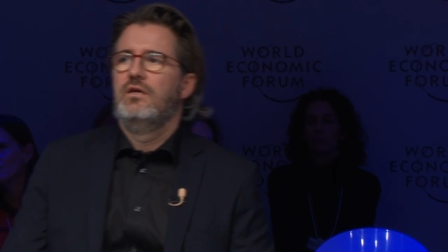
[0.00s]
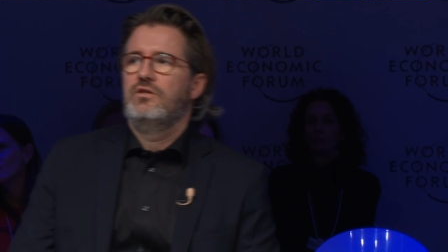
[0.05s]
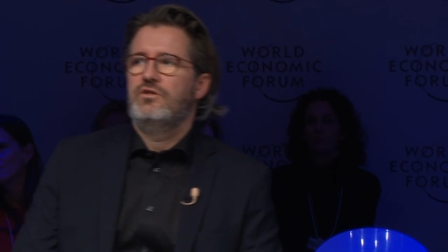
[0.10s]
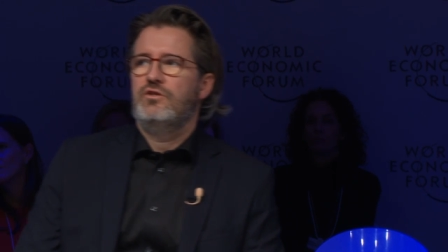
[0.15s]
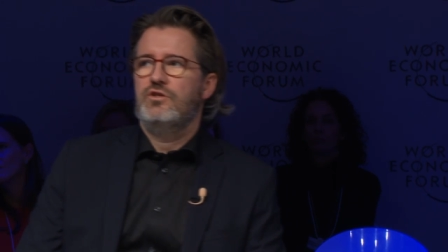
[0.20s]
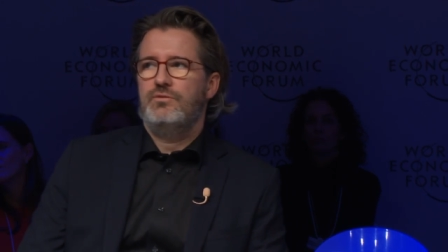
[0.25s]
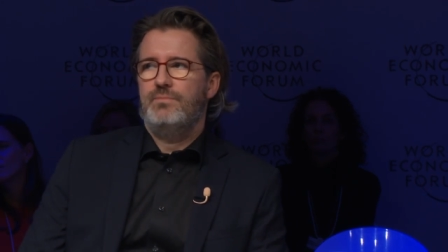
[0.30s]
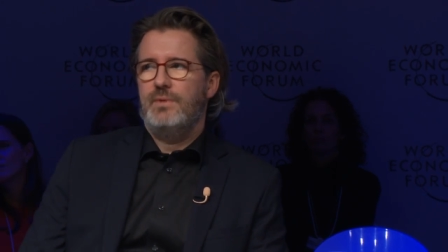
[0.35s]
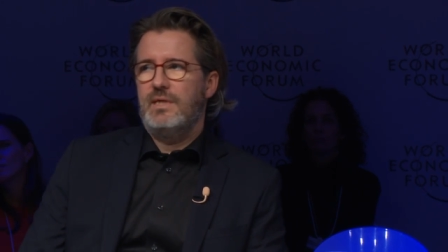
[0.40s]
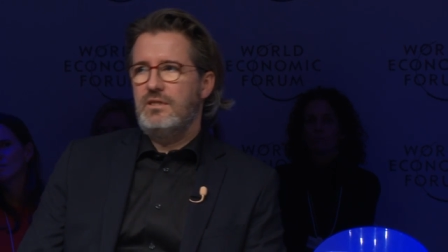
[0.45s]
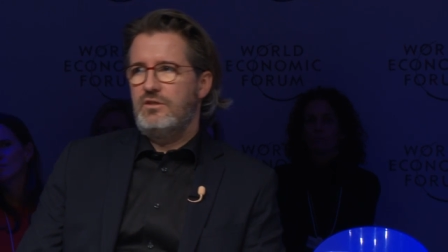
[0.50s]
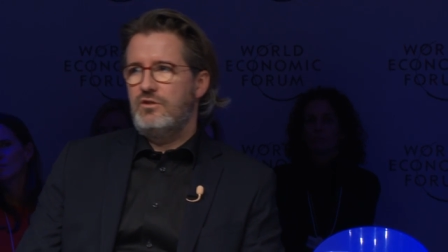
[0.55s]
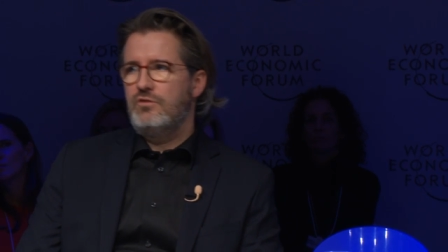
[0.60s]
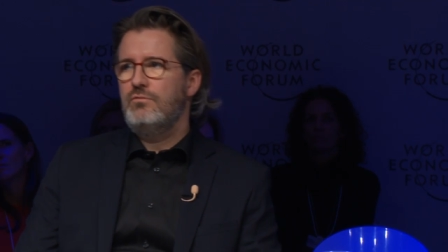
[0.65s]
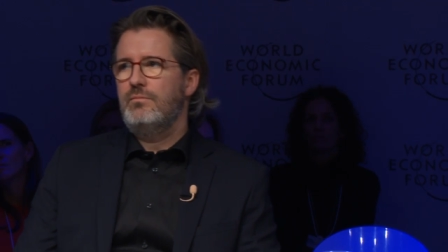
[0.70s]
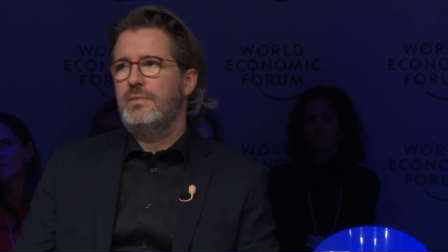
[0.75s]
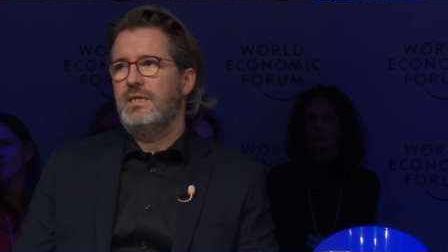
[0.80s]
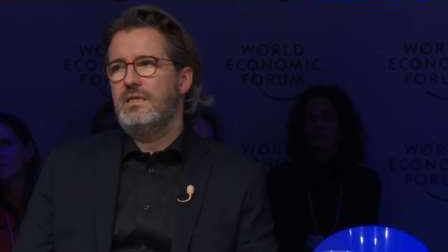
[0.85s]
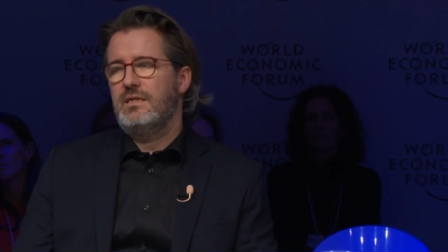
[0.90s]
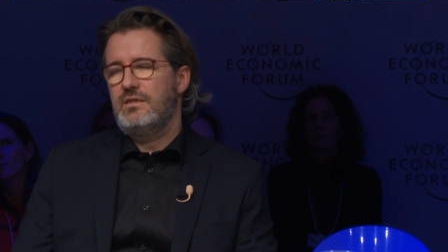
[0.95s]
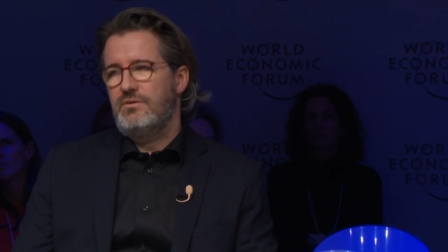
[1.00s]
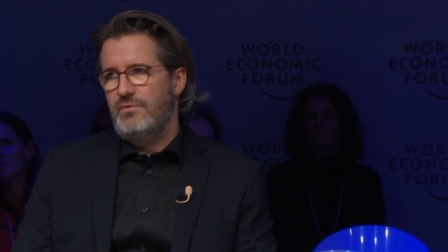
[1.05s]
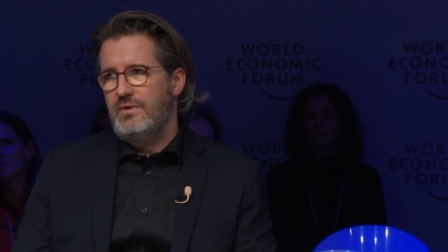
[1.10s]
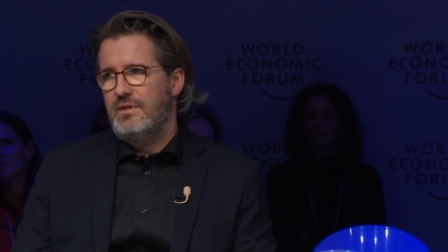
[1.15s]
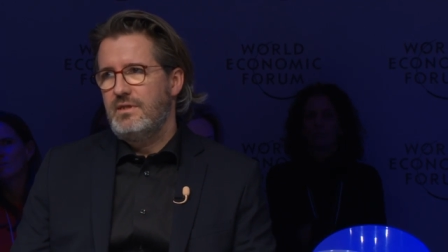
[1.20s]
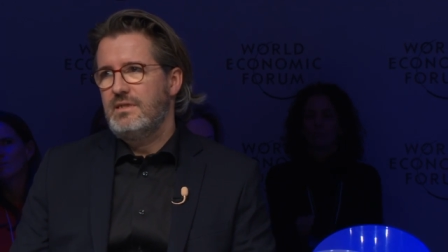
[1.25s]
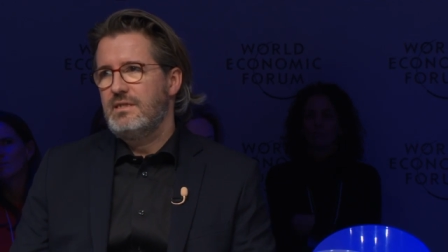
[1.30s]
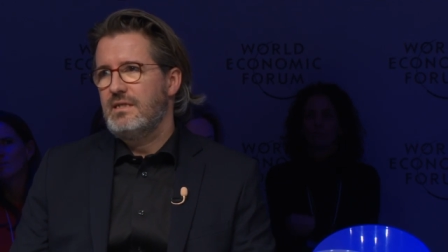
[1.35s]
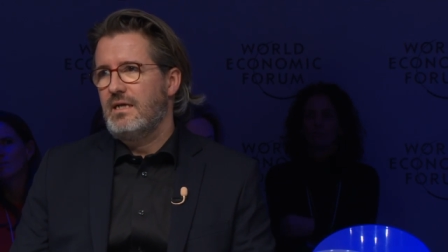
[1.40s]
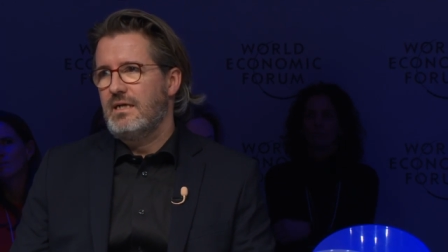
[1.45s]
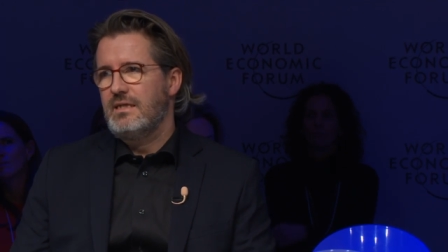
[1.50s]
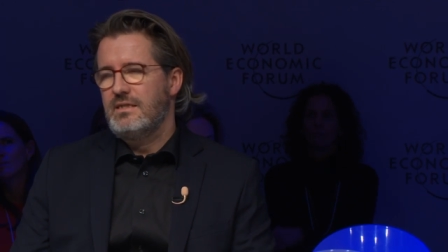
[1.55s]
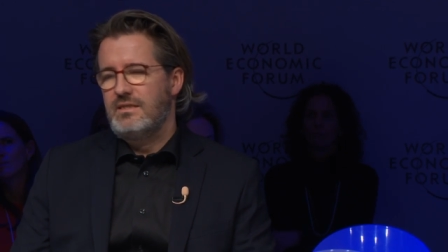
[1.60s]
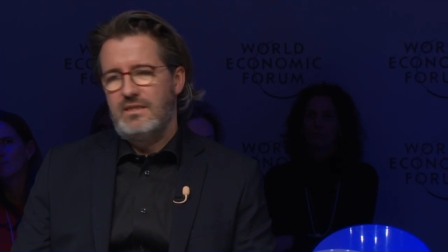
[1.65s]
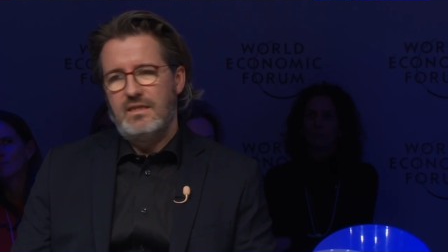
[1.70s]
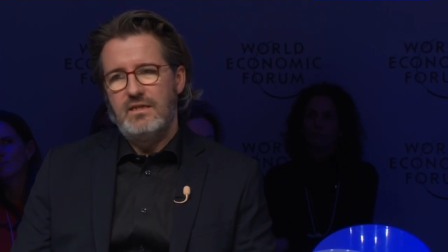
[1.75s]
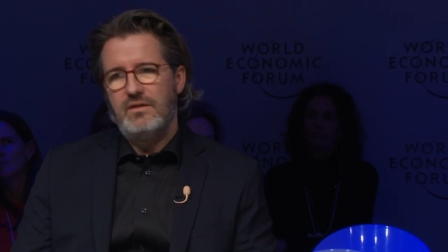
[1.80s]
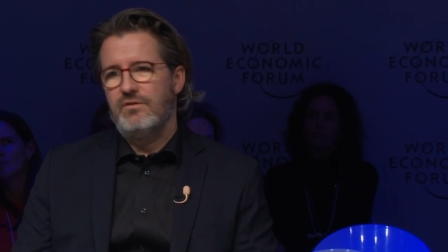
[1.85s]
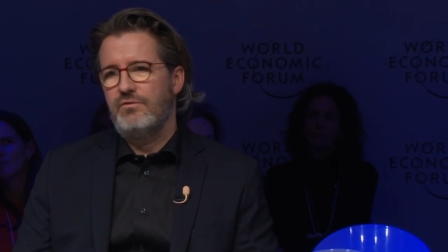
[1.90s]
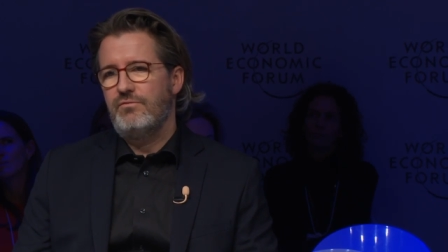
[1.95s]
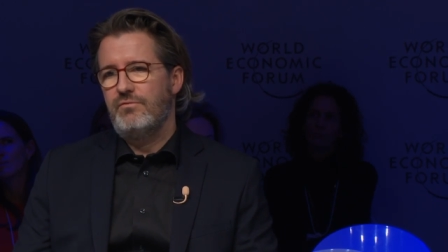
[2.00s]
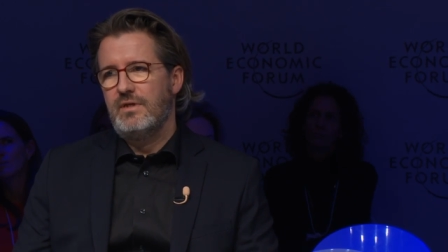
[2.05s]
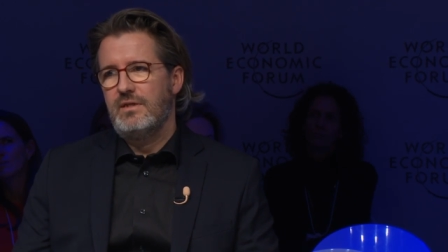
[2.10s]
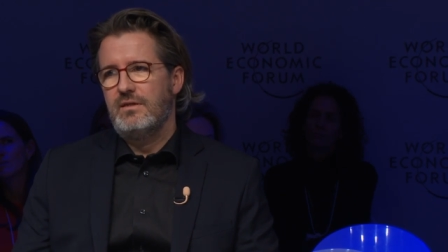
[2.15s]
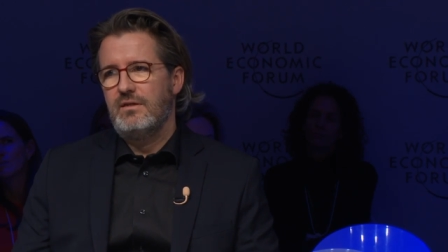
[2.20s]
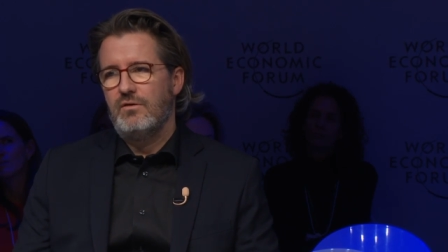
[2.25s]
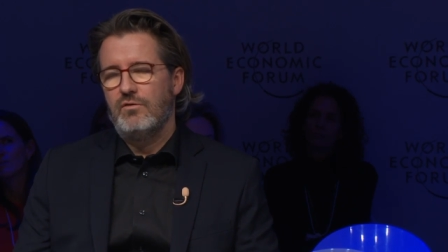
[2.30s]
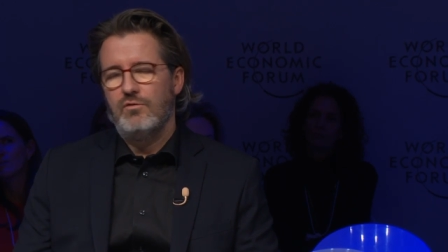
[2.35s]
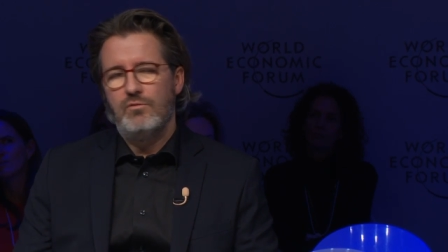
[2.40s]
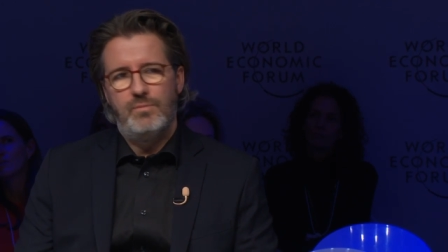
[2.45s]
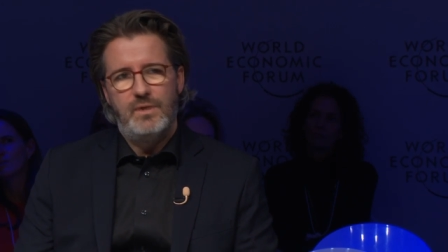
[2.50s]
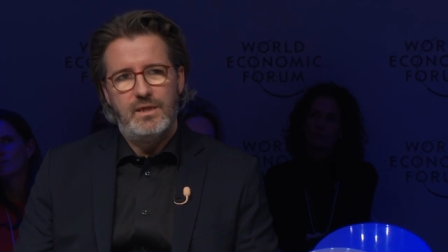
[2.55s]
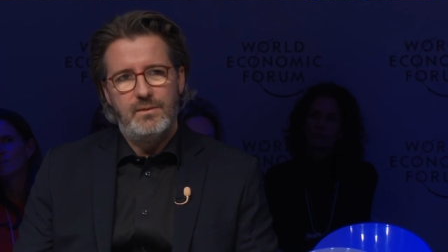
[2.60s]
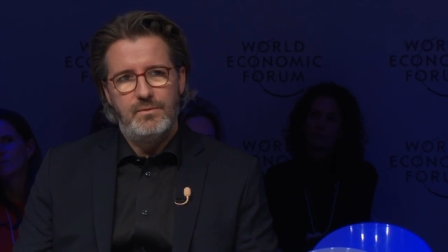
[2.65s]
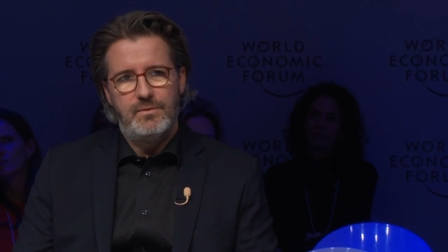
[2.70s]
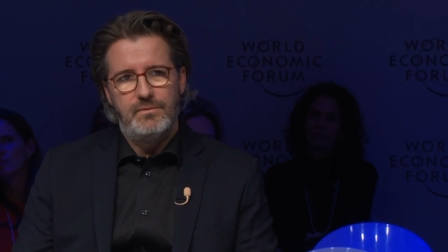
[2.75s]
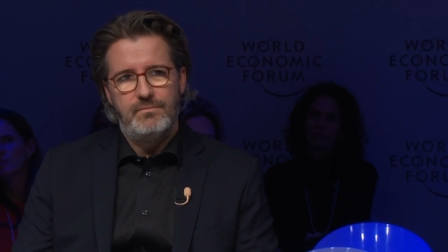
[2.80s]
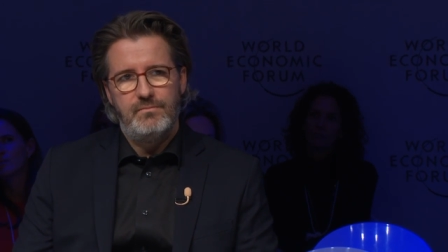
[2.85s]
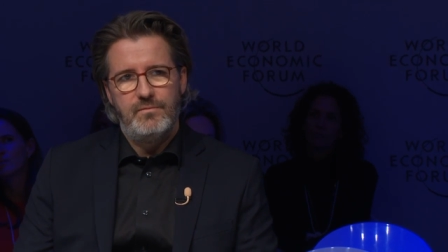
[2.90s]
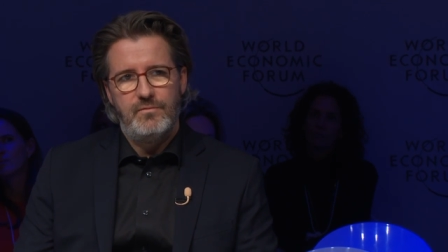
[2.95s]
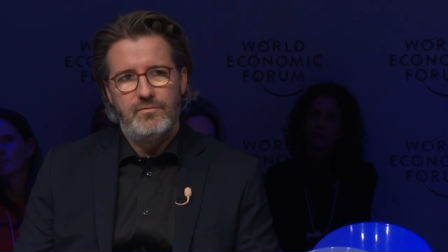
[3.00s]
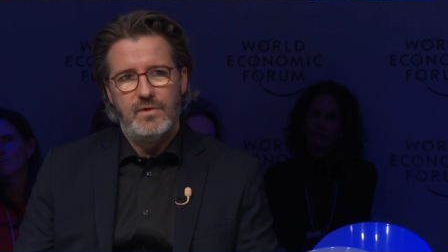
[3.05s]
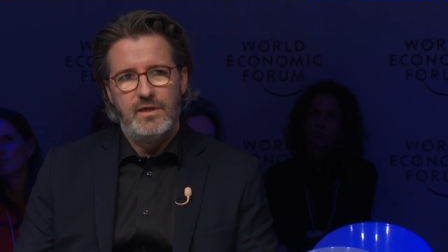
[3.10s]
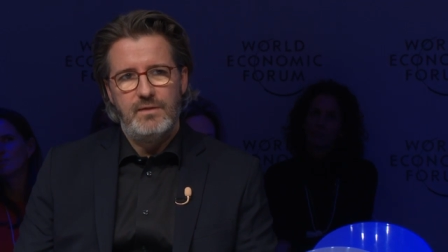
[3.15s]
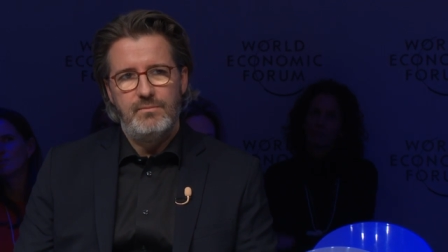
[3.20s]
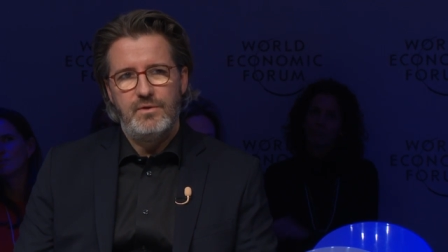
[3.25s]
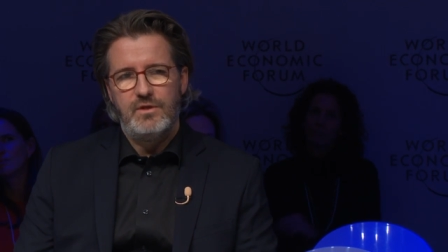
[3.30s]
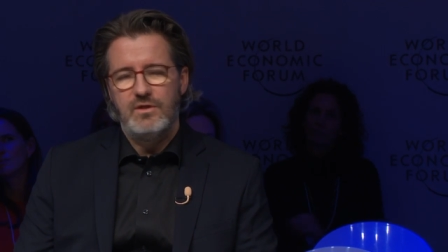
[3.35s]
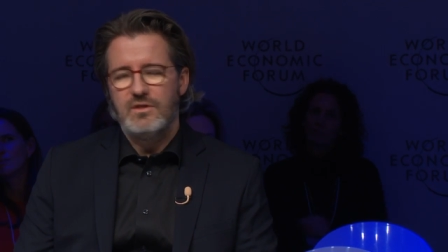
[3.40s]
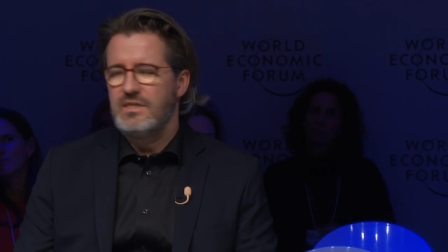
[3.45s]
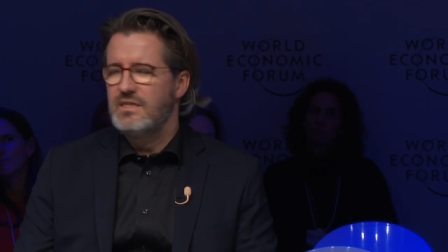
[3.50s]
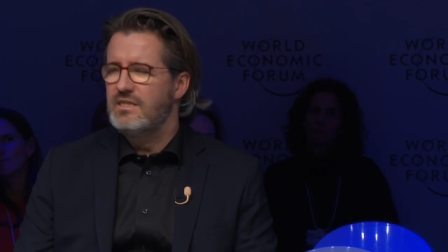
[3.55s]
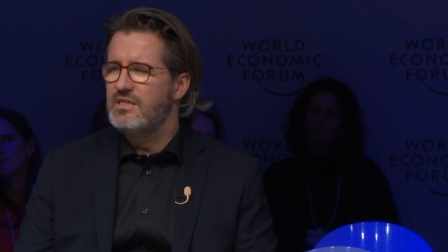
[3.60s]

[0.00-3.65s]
So you spend two minutes with this ice, then you read the whole paper, right? Because